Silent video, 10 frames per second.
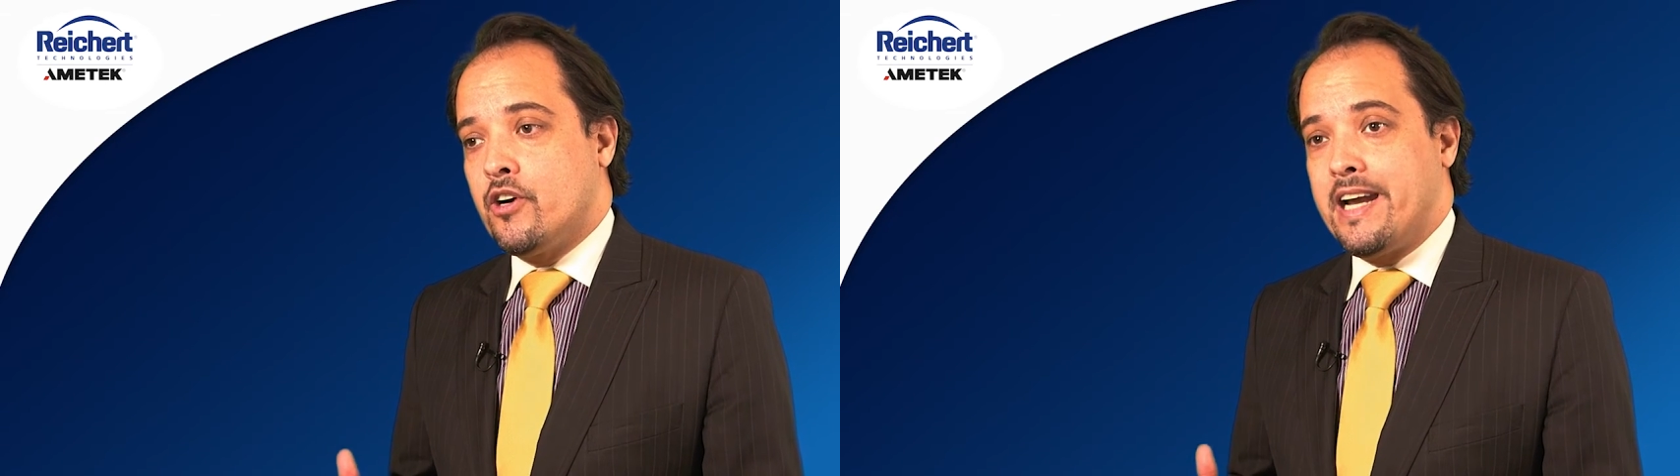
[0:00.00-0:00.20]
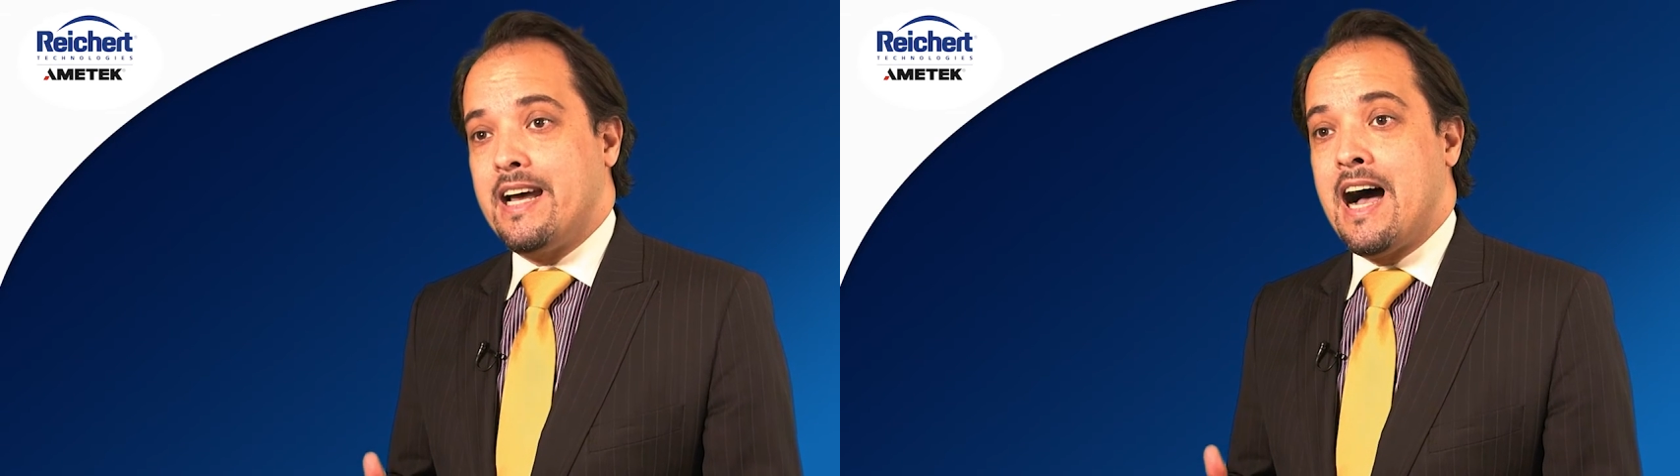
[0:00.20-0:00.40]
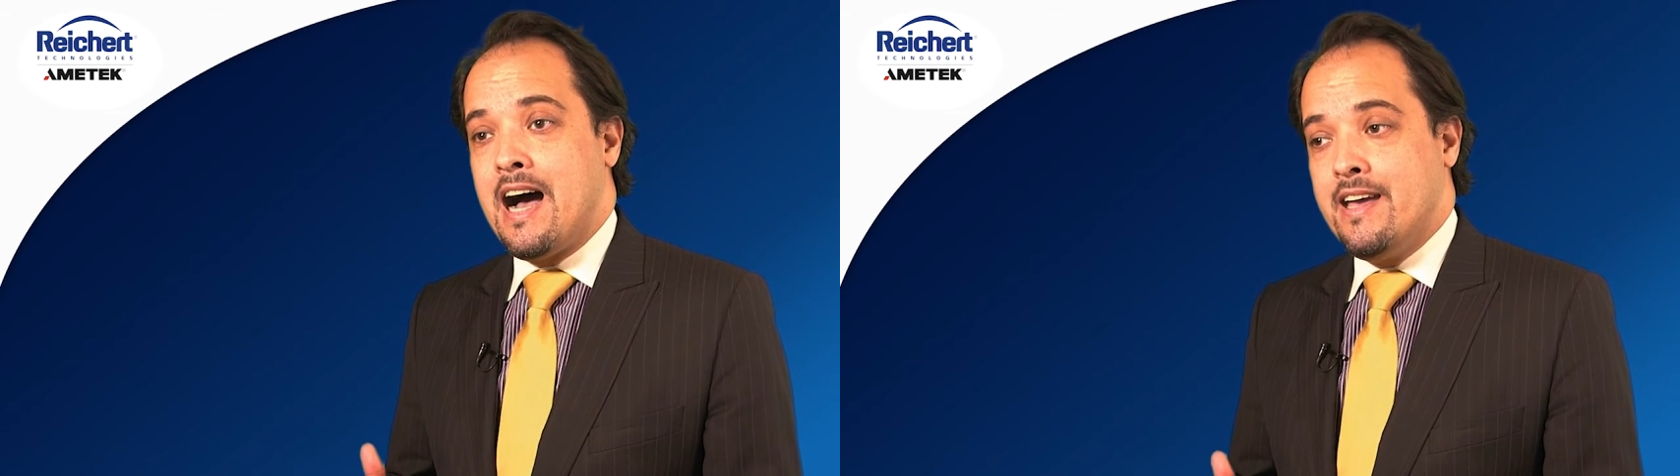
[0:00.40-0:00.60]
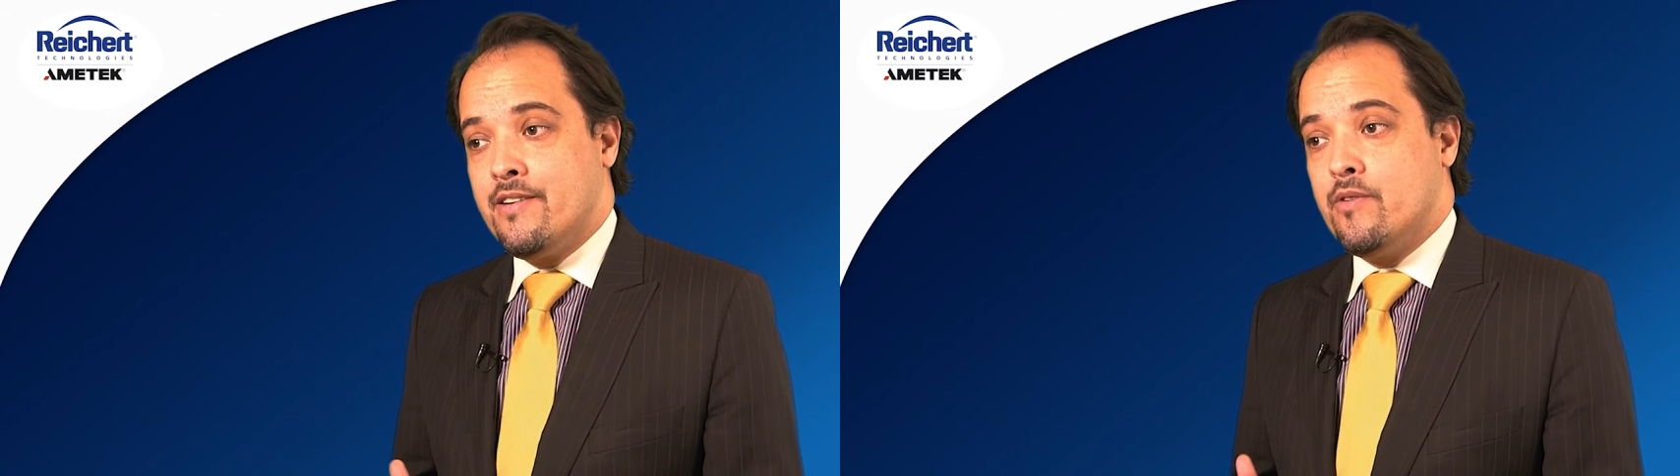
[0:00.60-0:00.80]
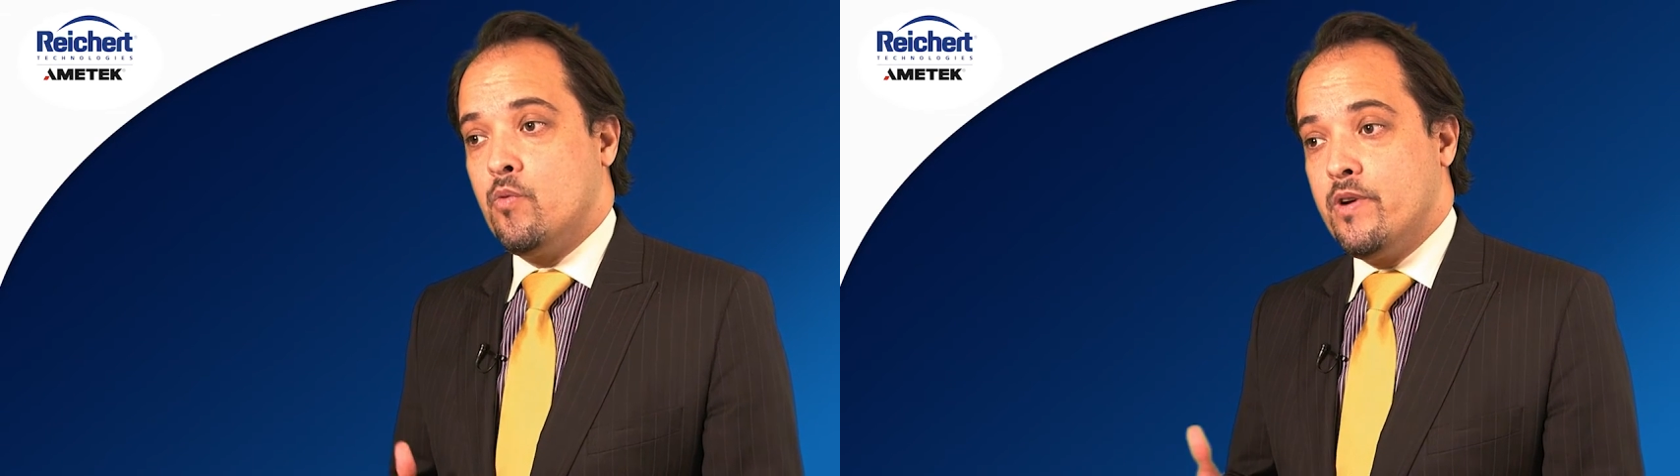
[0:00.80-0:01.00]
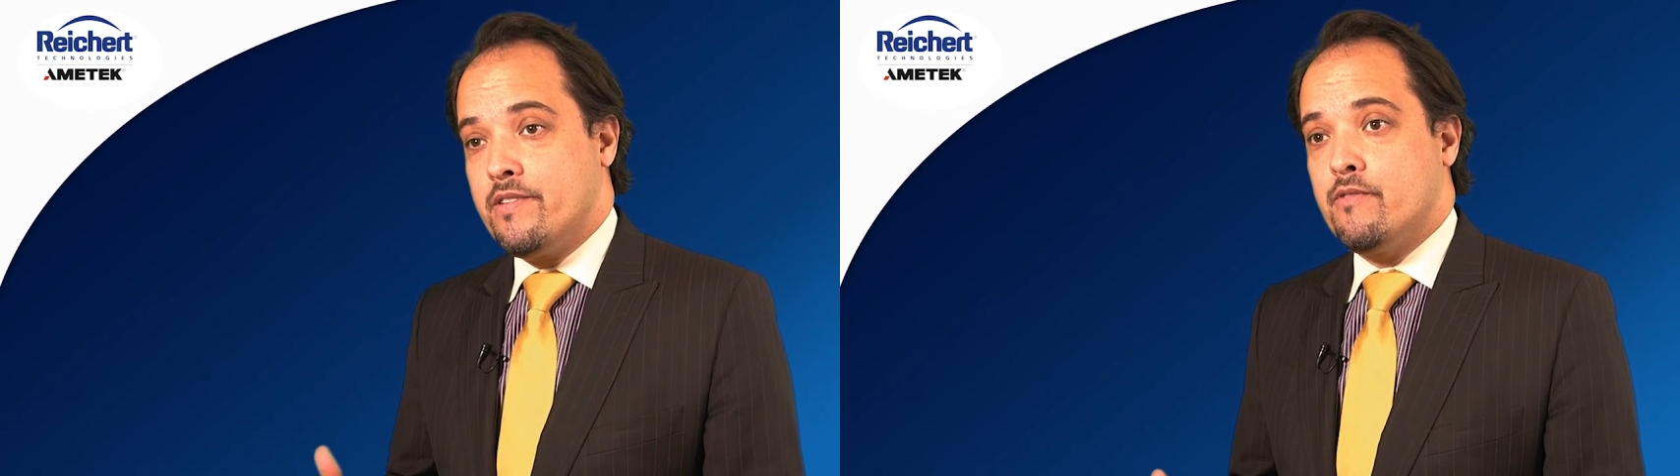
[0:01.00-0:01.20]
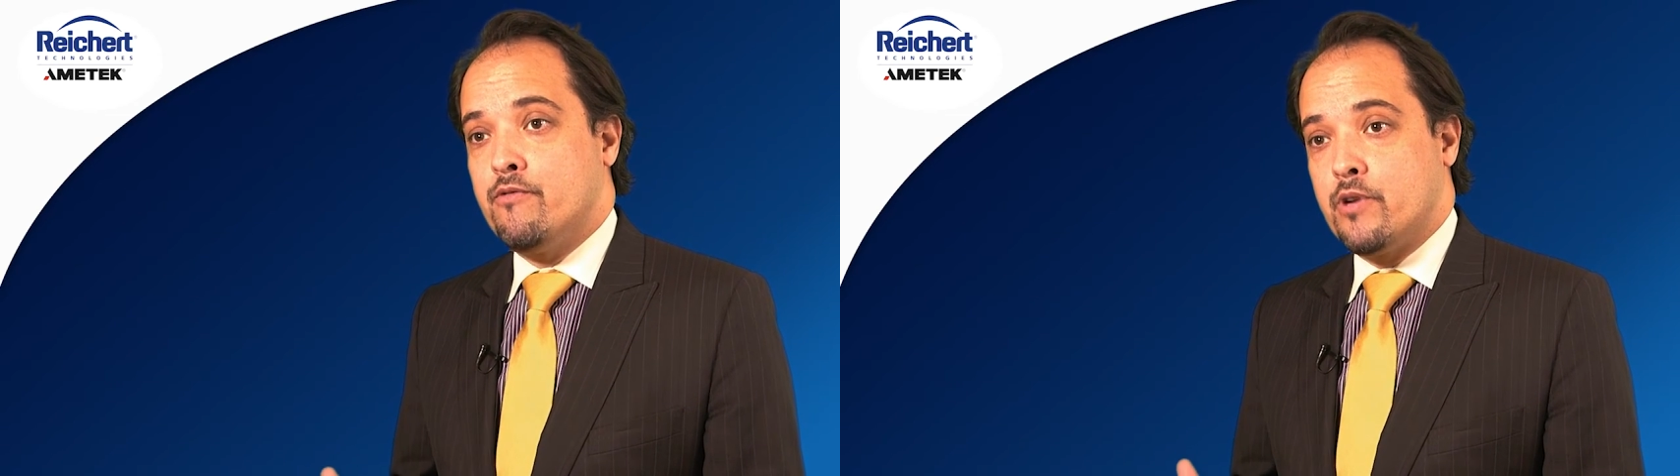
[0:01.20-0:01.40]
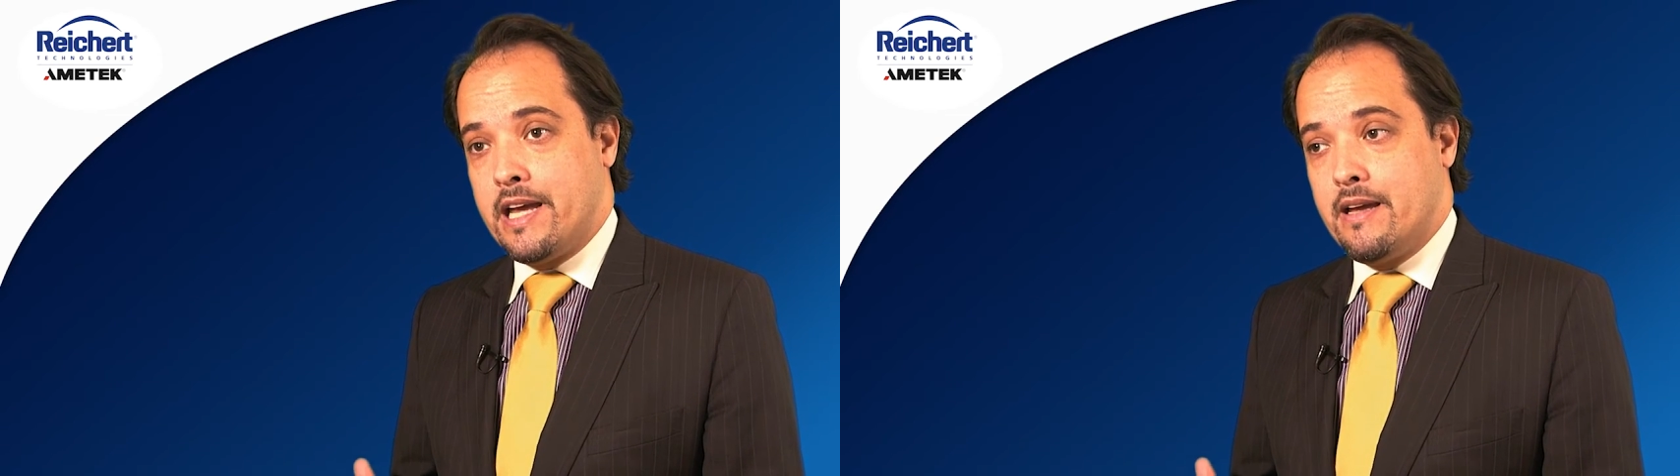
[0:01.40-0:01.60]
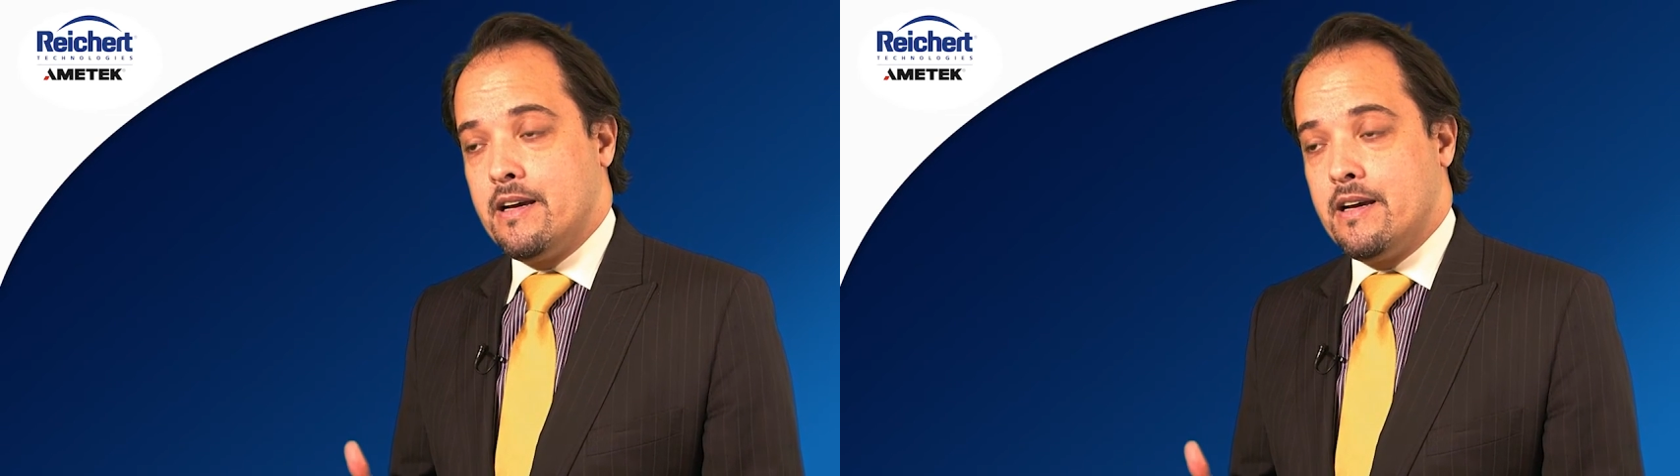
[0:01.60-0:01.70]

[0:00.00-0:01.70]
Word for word: are at higher risk for